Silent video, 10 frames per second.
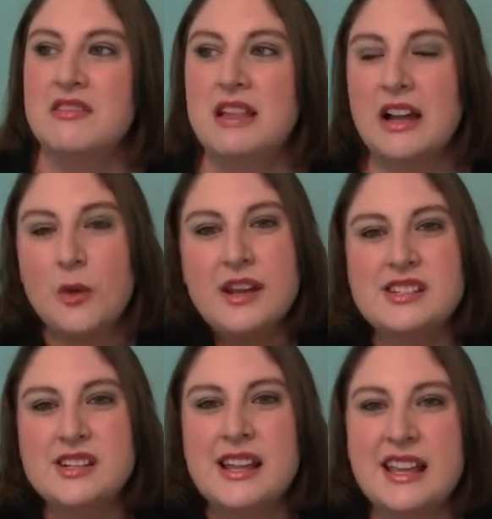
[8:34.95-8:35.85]
a
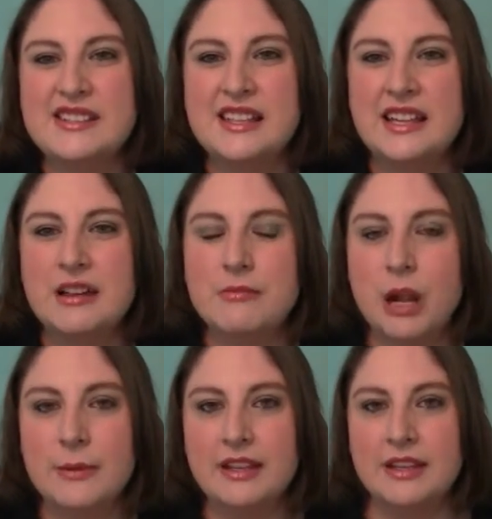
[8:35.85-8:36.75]
question I guess that get
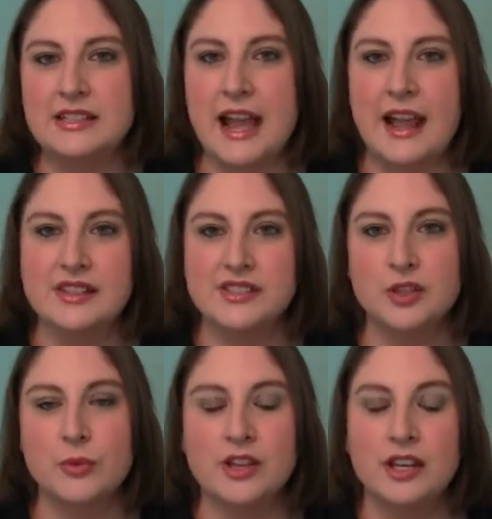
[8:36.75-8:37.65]
probably get
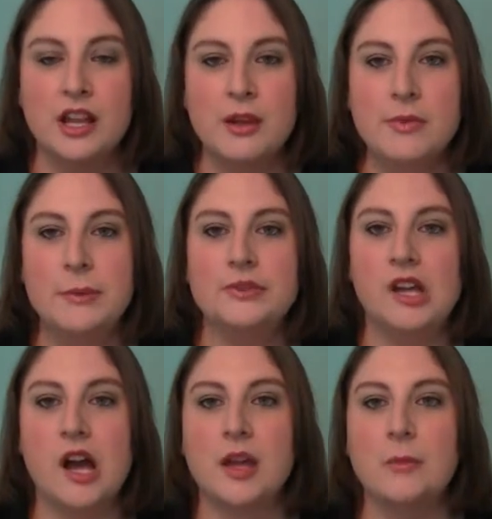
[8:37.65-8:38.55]
answered when people
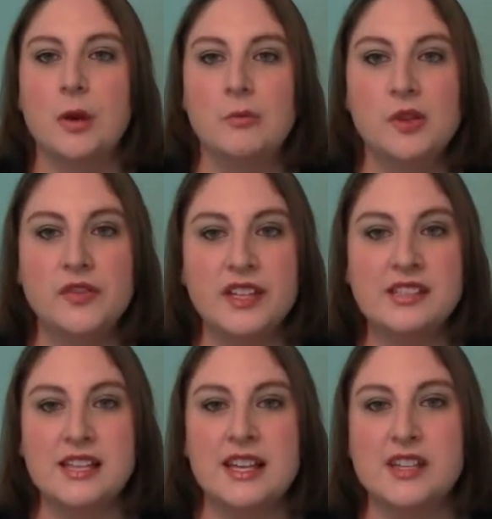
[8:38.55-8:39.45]
talk about
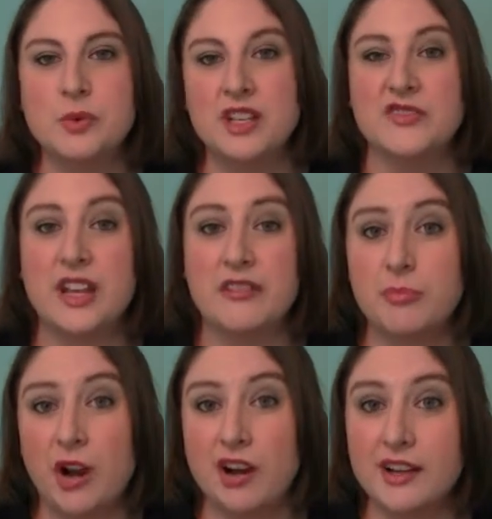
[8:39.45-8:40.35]
movies is what your favorite
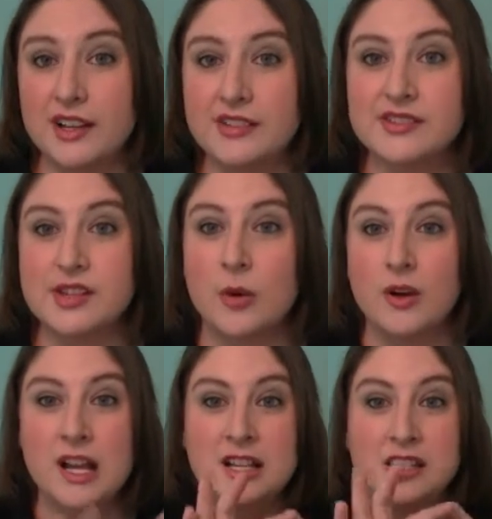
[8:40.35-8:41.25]
part is.
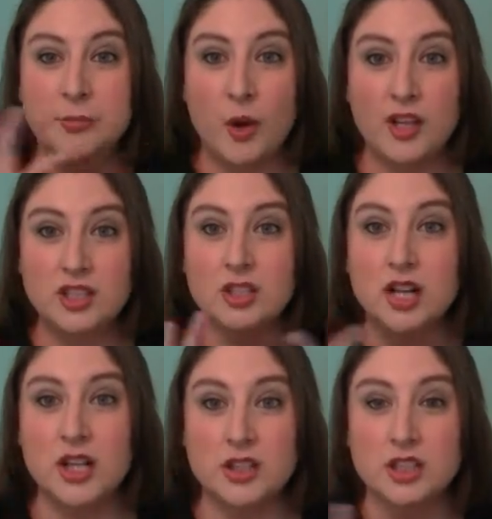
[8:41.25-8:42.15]
So spoiler
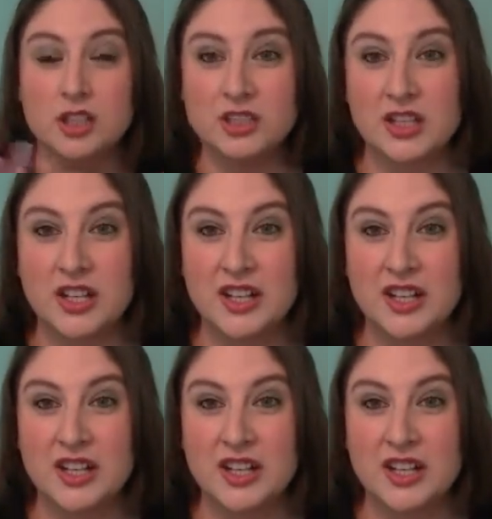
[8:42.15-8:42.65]
alert,